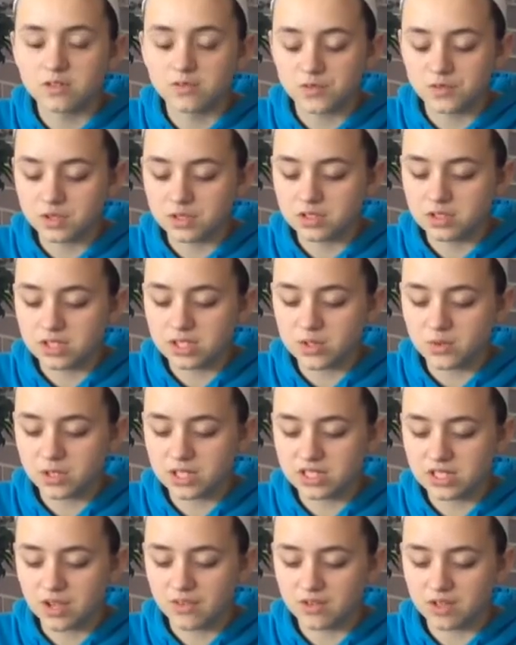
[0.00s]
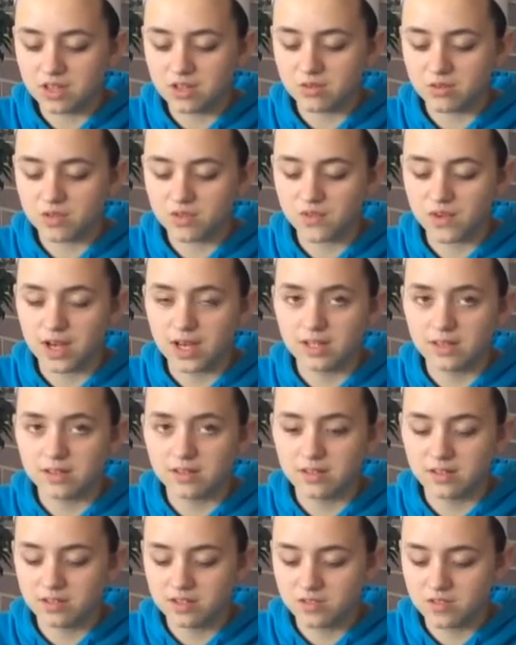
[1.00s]
the first two weeks, everything was fine.
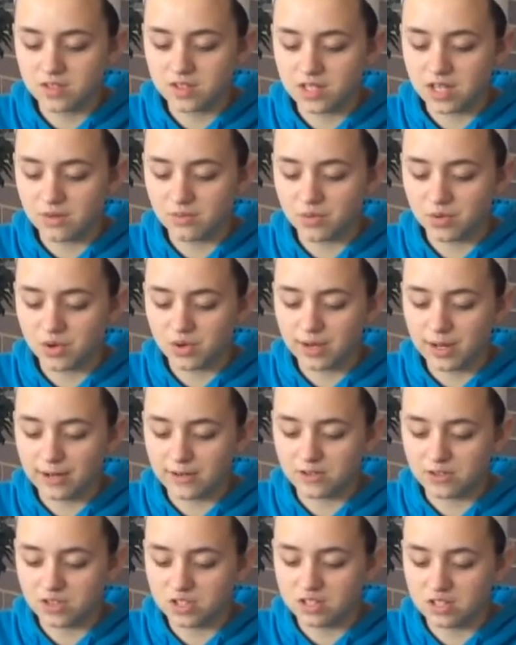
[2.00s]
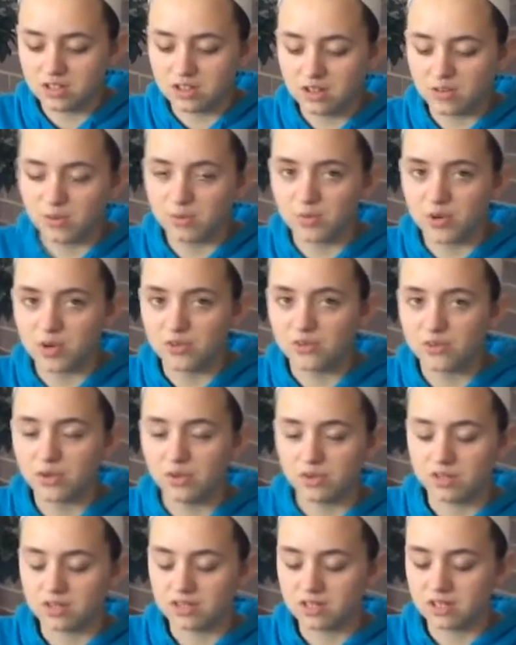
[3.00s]
The students had more energy and they were more
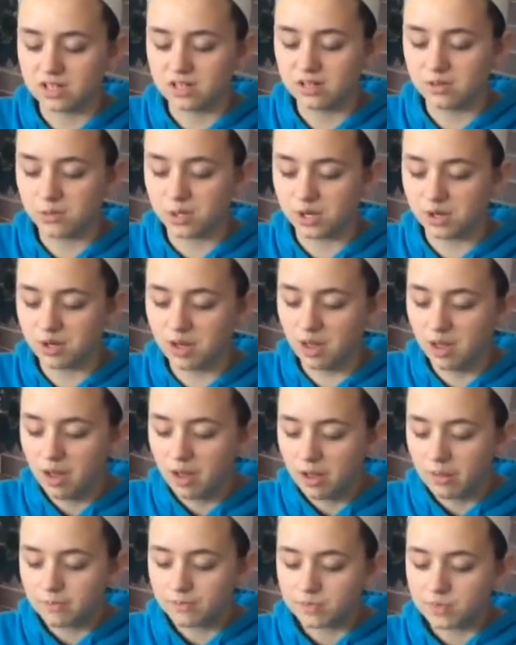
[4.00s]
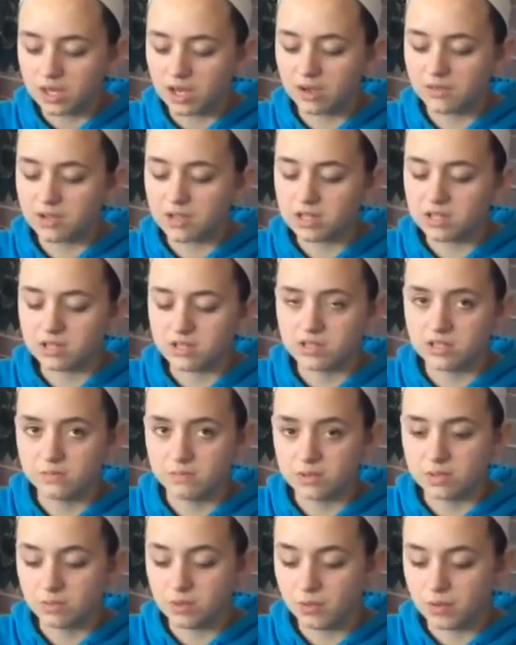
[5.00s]
focused on their work. Everything
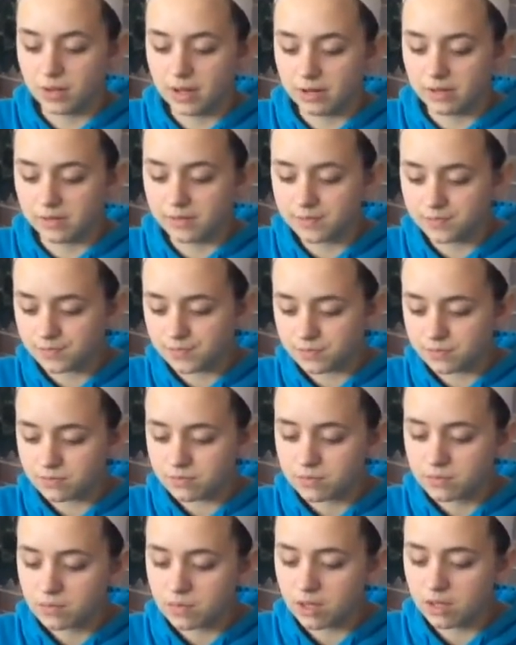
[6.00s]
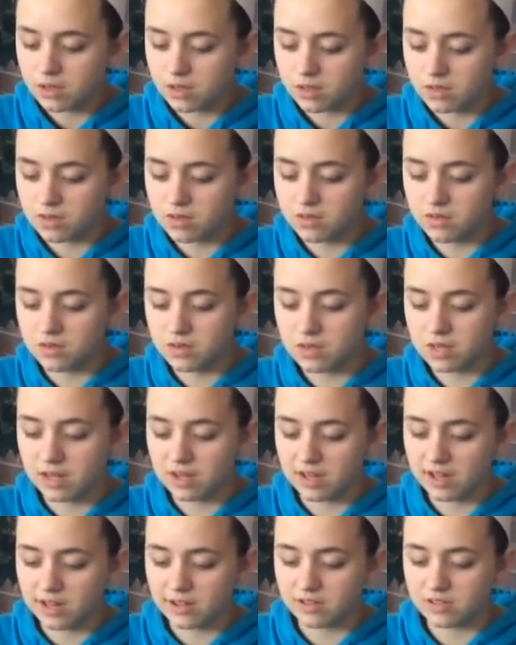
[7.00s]
seemed to be better. The students
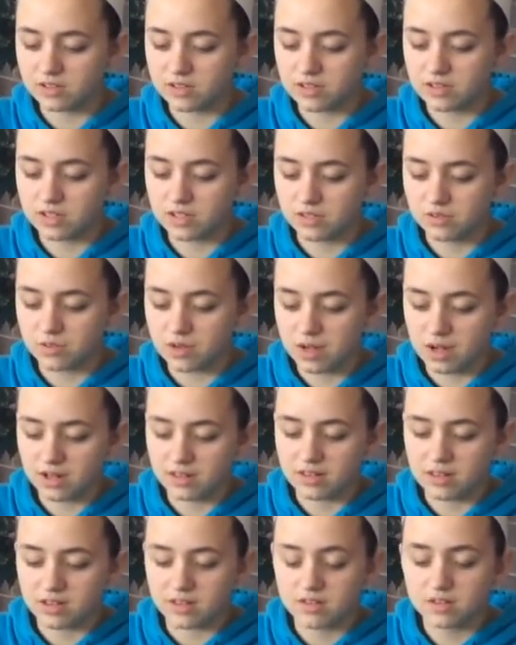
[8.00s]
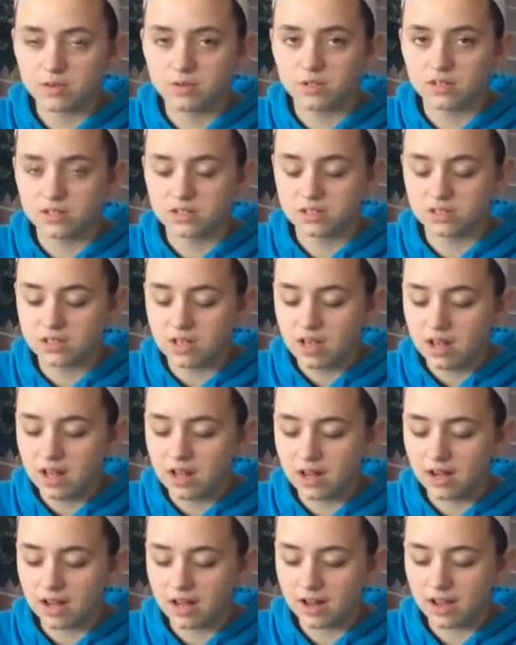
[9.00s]
had a higher success rate on tests and quizzes
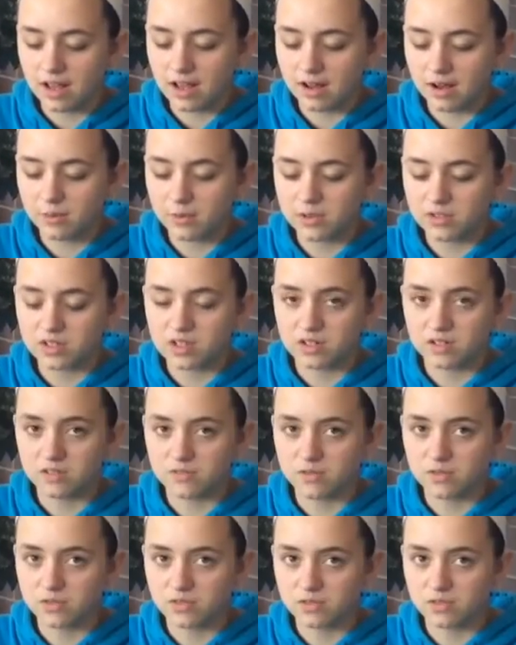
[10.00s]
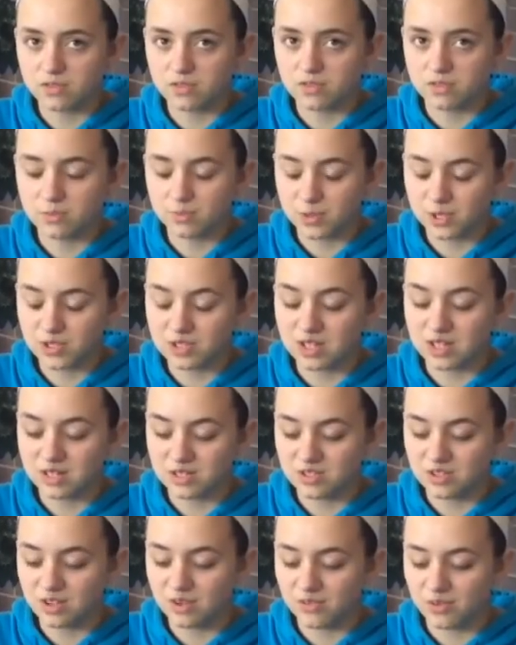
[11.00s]
and had a higher percentage,
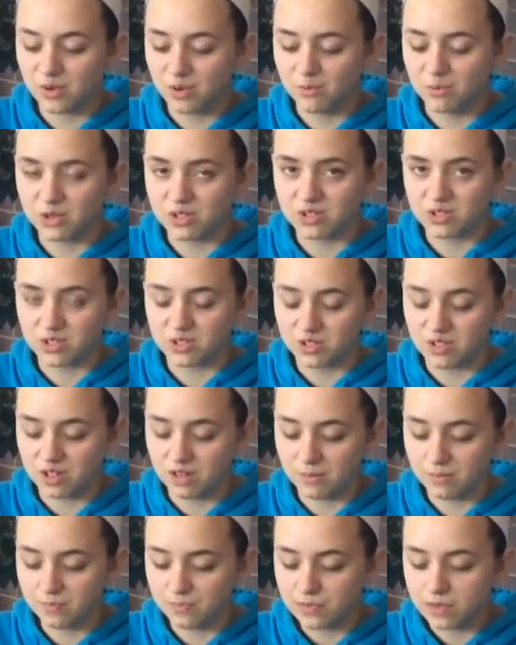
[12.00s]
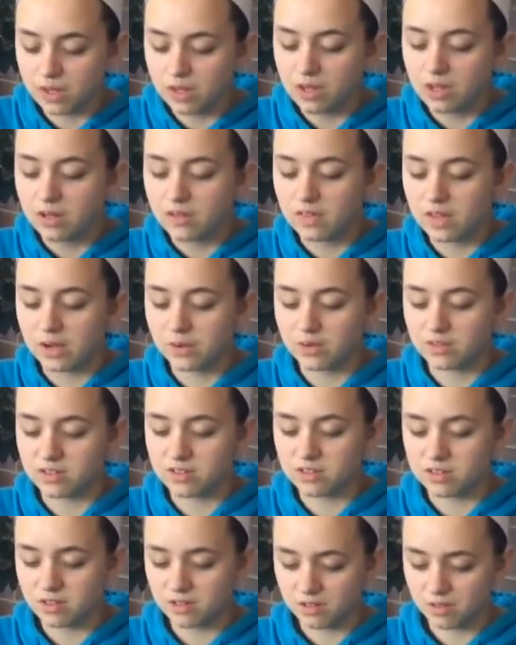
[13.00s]
percentage of homework turned in. That was
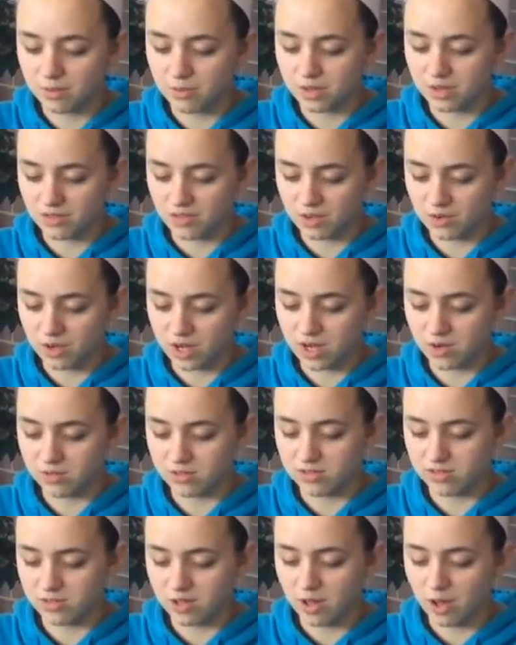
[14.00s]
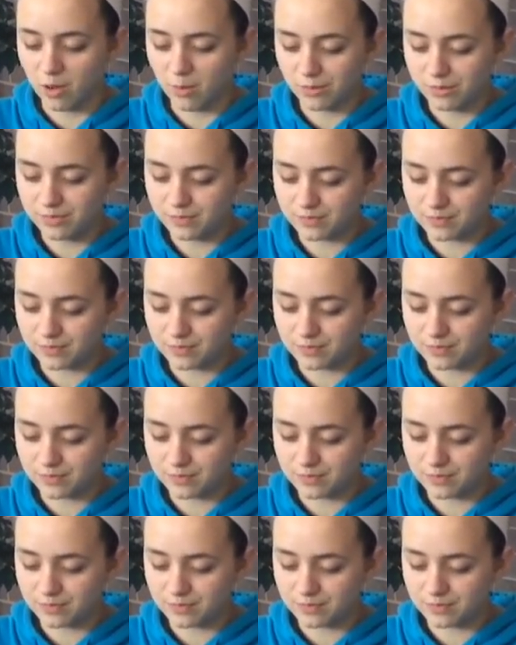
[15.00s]
until about two hours ago.